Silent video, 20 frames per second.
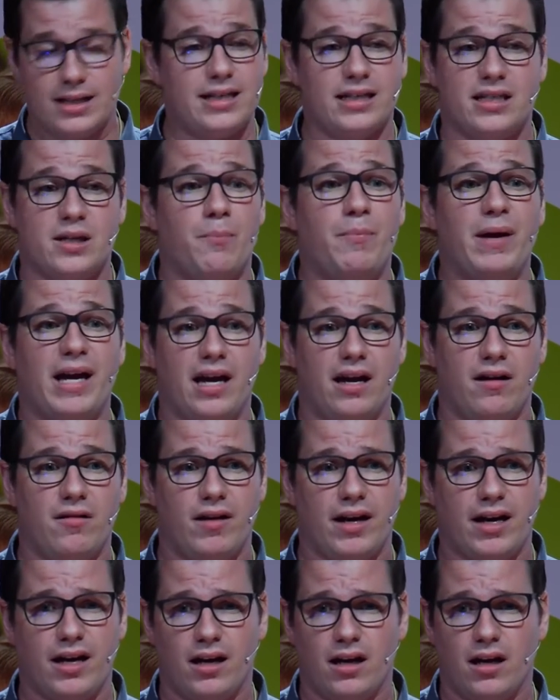
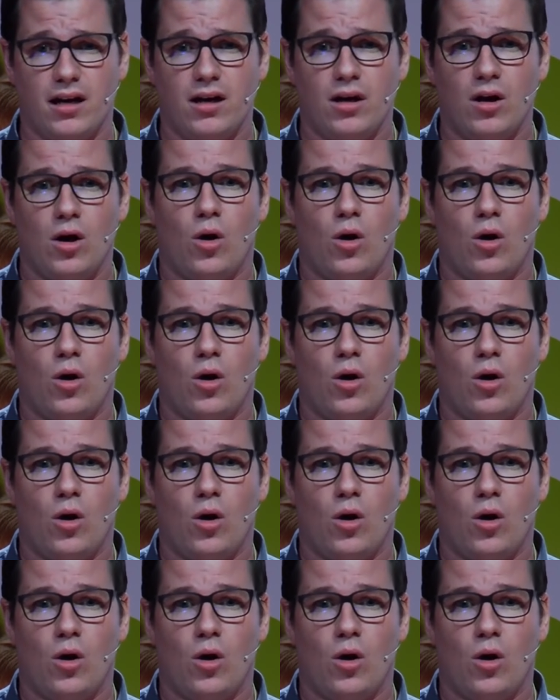disappearing